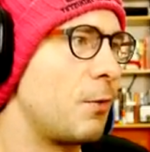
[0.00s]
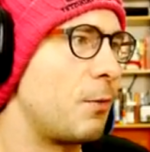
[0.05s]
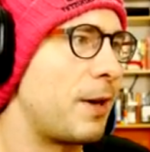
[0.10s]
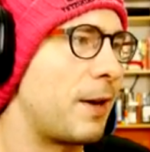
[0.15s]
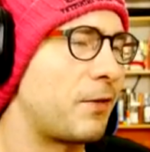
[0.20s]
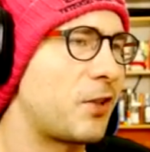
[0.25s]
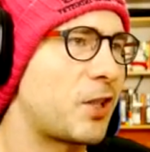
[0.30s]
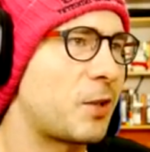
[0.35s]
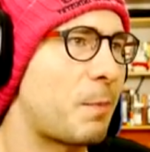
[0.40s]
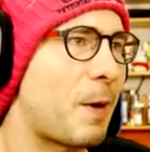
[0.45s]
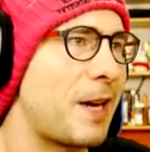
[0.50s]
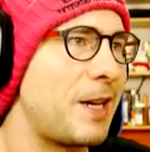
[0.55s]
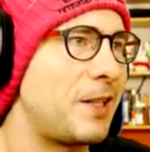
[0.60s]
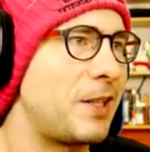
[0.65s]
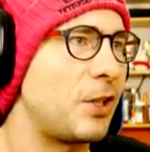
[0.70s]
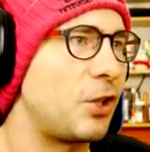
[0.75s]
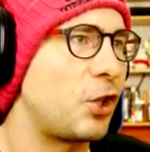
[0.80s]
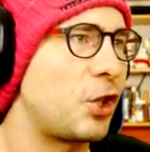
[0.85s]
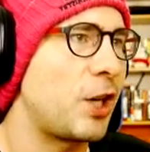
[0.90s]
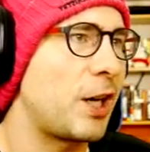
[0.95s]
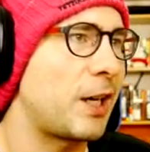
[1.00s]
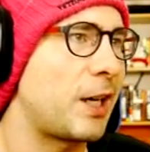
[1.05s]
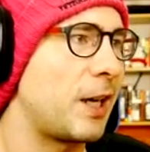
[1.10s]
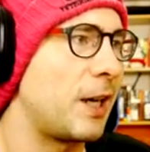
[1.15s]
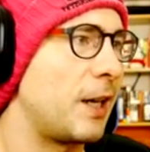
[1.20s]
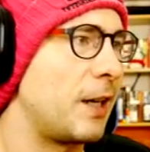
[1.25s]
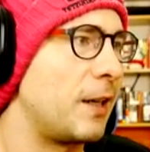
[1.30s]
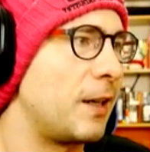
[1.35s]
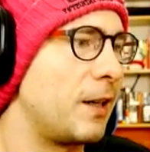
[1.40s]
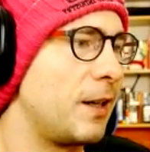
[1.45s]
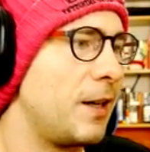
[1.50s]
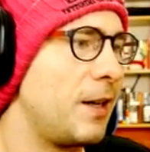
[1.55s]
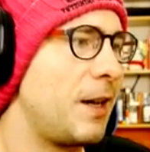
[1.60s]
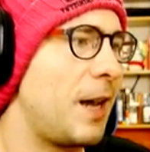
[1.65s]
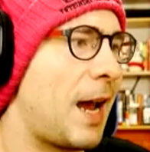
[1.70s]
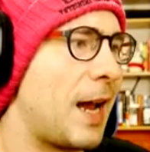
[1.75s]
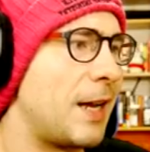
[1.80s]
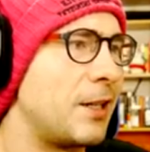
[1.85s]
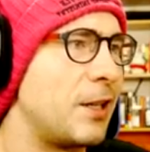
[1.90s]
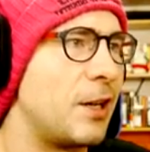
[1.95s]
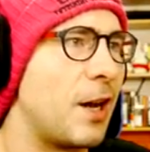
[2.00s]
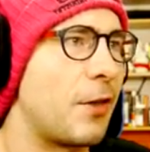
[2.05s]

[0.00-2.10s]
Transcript: We have spicy chicken. And